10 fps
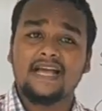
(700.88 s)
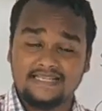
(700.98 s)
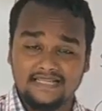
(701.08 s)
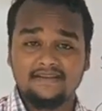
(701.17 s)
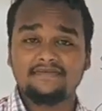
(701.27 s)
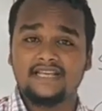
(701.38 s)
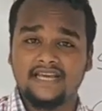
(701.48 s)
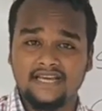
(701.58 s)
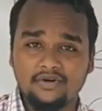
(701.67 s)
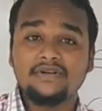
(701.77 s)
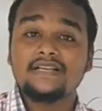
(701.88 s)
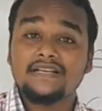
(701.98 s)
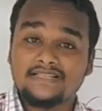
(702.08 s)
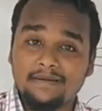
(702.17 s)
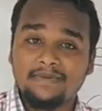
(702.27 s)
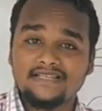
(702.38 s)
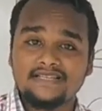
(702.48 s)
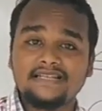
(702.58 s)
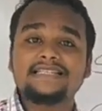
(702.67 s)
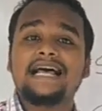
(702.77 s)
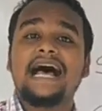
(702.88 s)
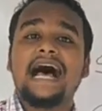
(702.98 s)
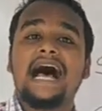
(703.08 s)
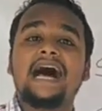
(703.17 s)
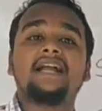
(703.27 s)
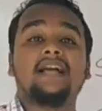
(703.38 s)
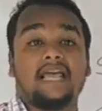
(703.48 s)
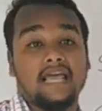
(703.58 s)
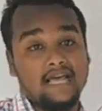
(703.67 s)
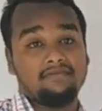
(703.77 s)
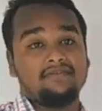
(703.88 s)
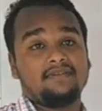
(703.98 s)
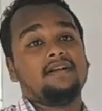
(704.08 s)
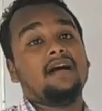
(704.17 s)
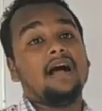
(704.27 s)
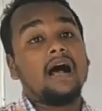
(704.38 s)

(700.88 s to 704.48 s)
as I have said you, some acids have